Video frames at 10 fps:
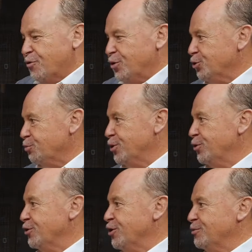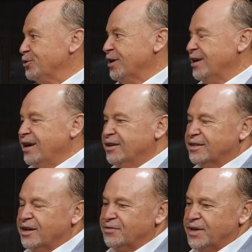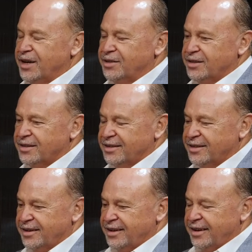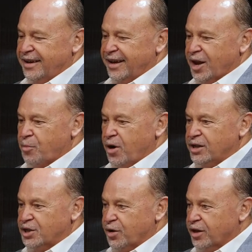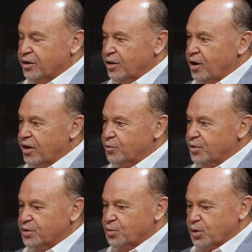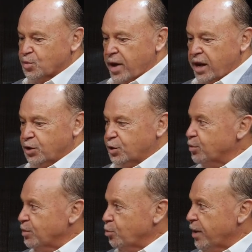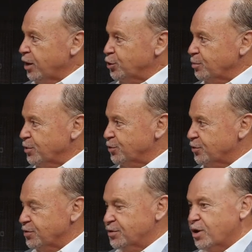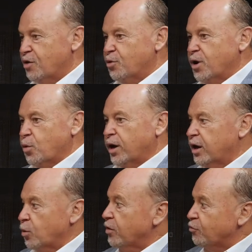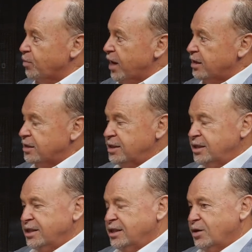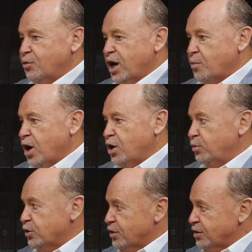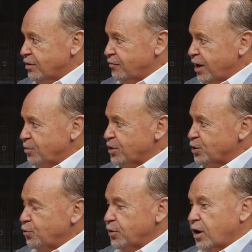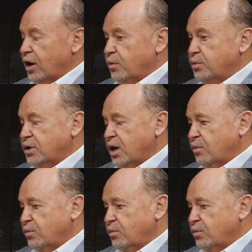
for a very short period of time as an accountant. I found that my strength in life was managing people, managing businesses. So I very quickly went from that to running my own business, and I found myself in clubs